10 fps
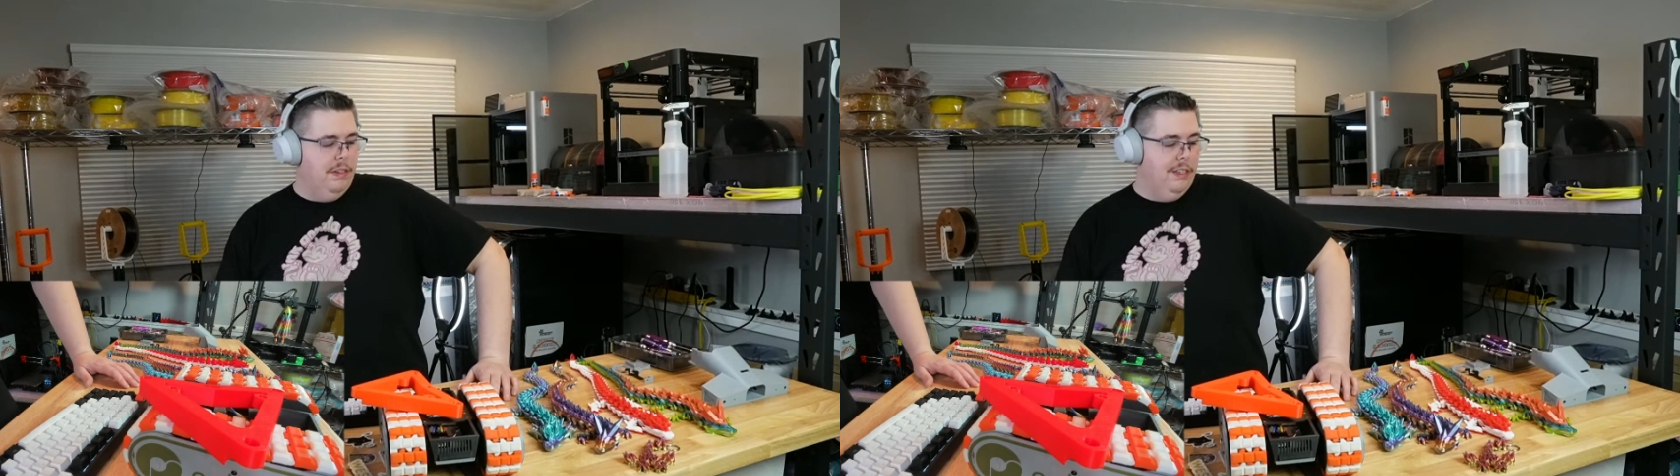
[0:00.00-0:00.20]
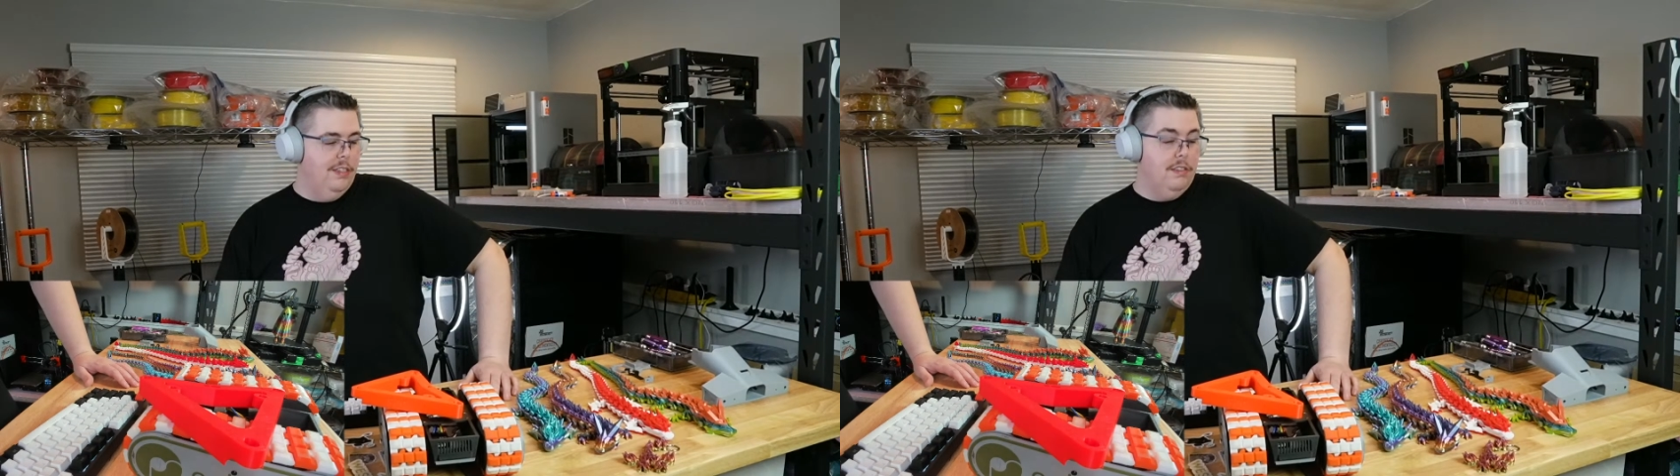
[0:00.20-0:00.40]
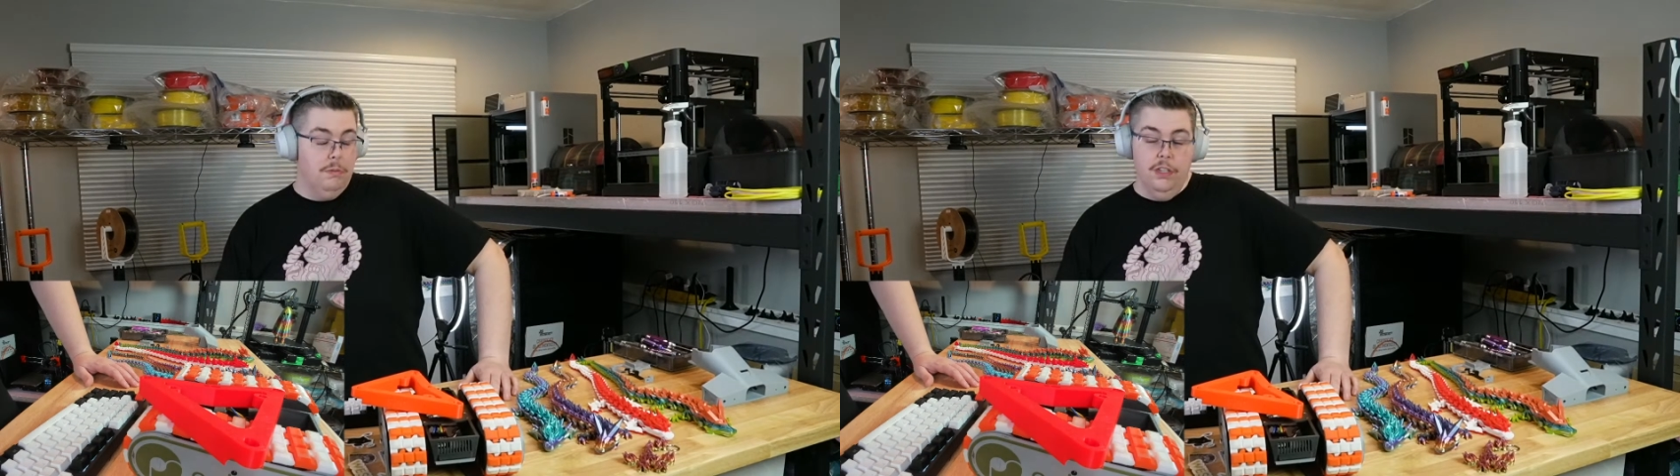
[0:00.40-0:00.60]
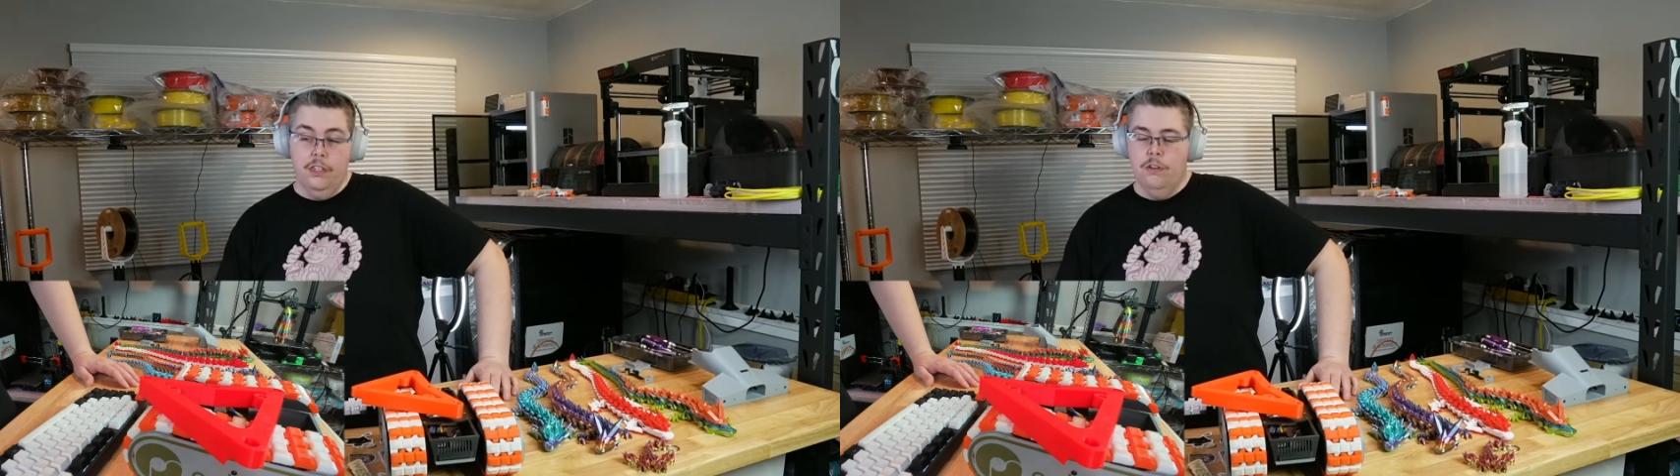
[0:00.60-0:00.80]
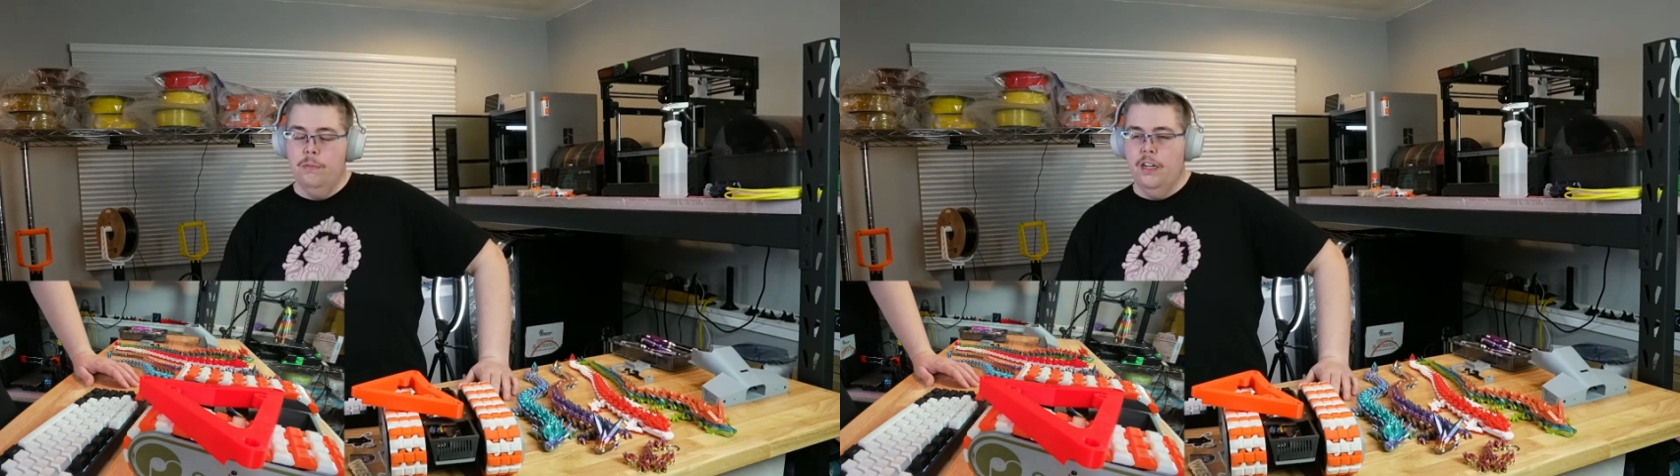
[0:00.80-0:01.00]
but it's a really
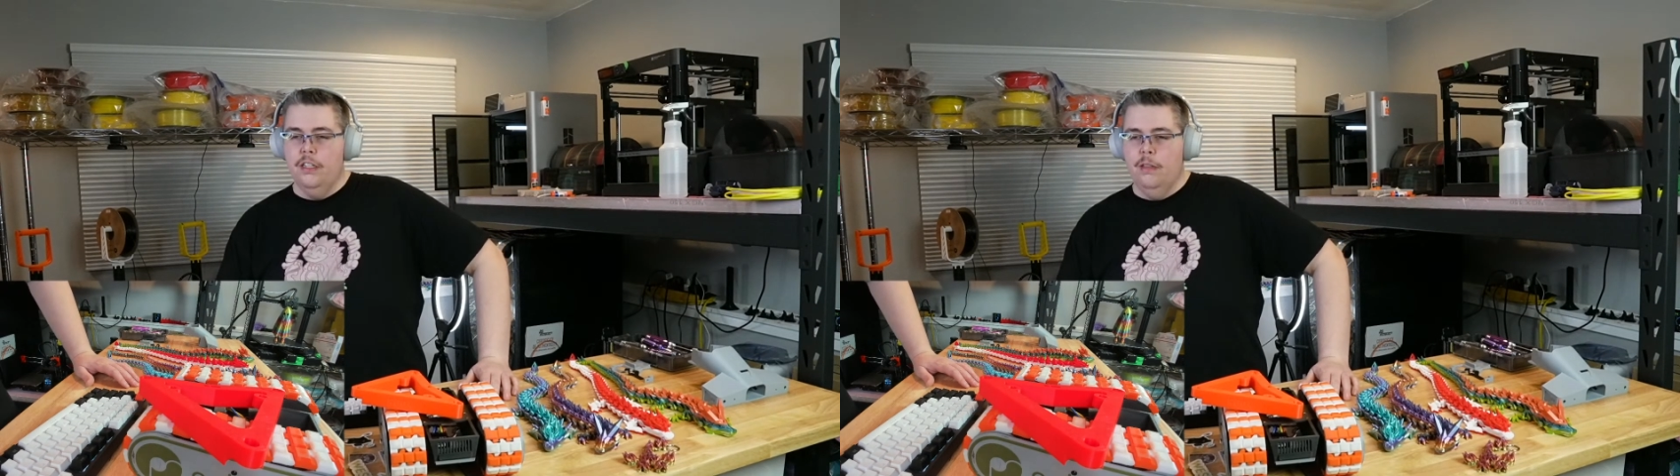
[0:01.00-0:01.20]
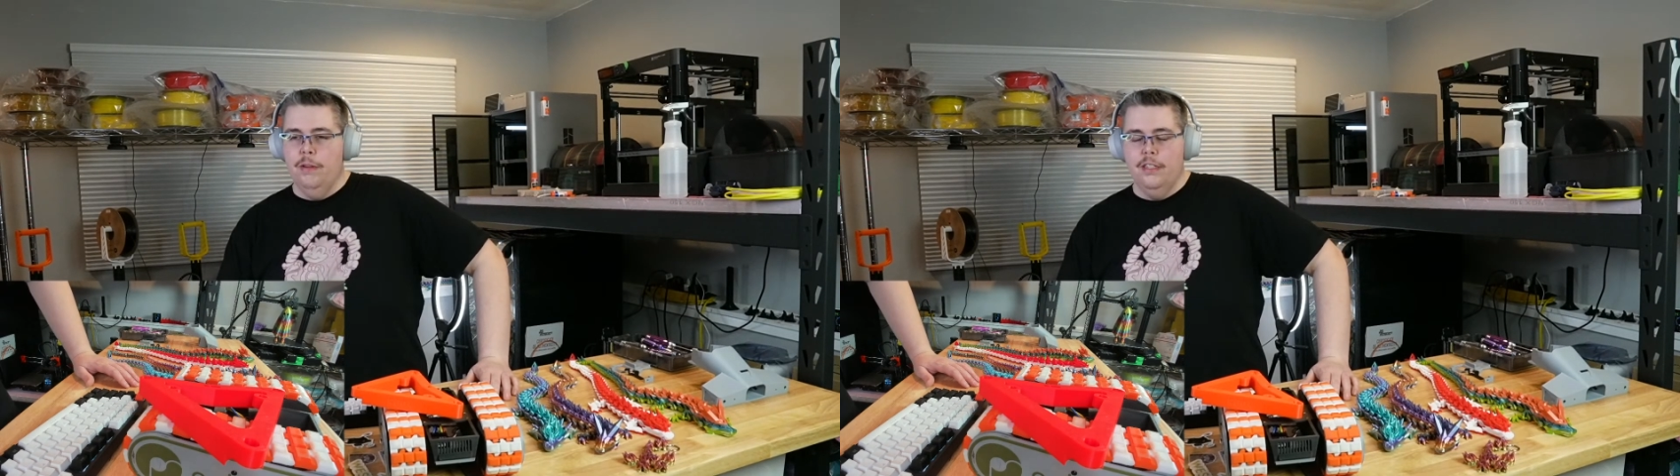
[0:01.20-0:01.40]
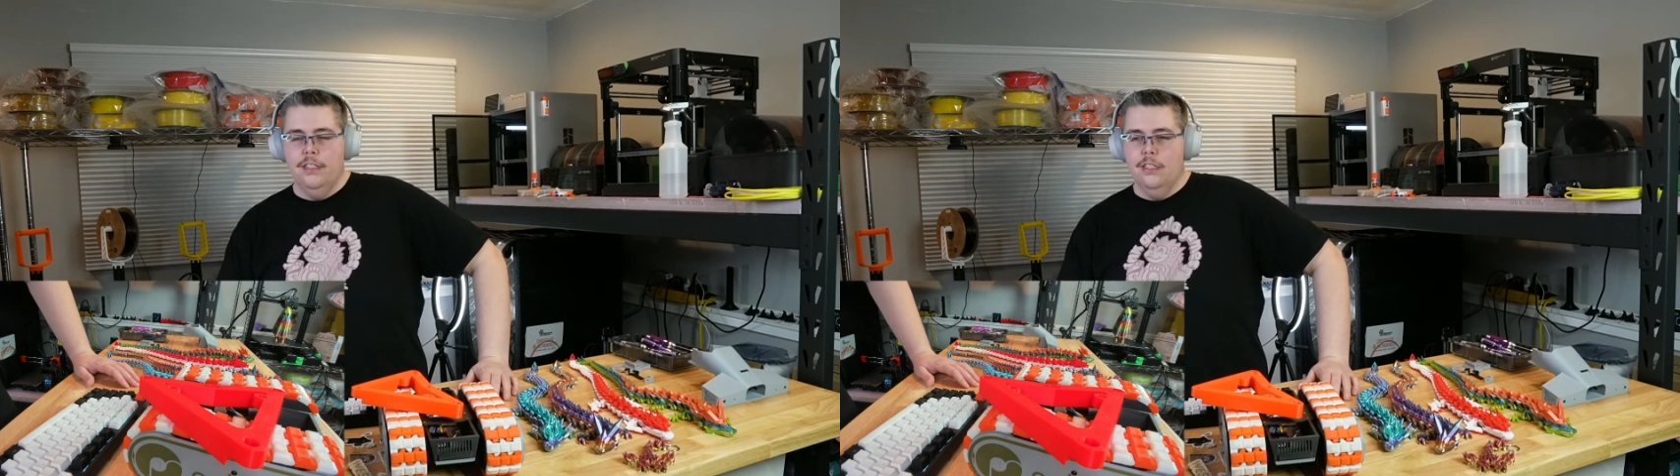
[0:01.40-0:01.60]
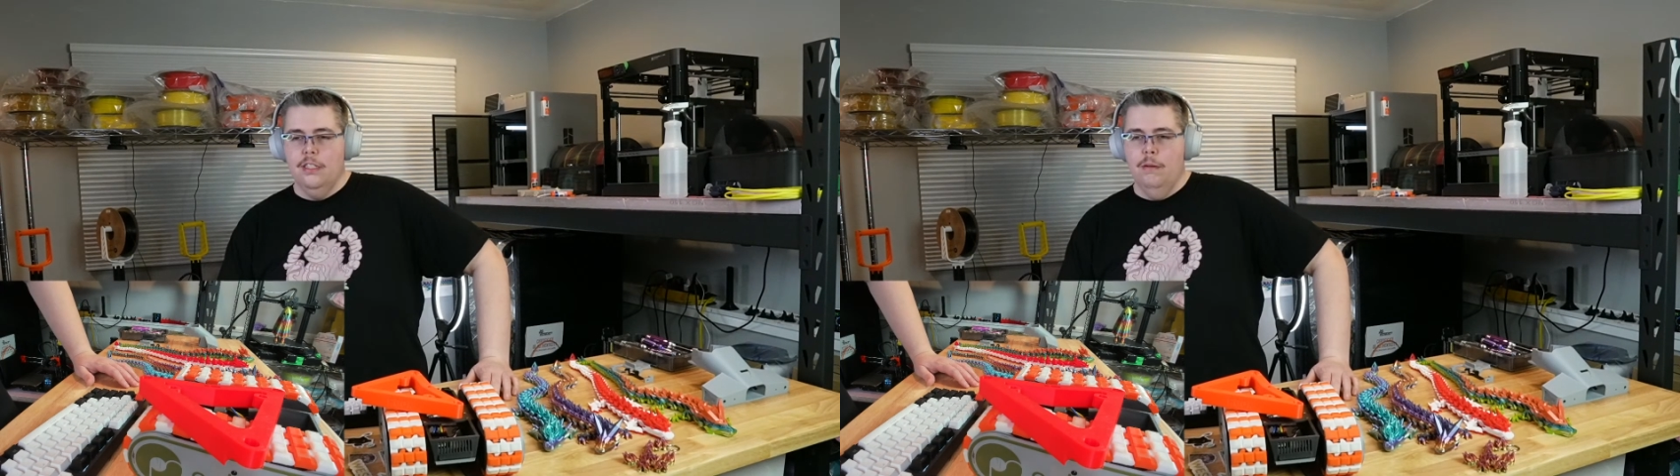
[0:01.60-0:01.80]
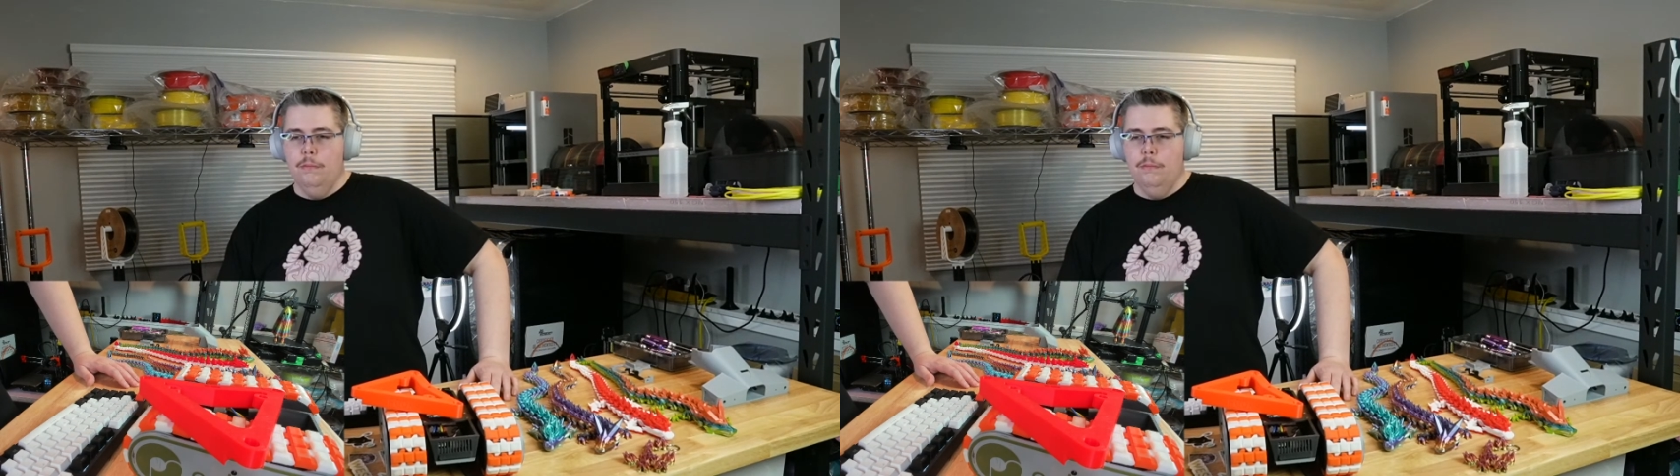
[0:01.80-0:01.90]
cool model. He makes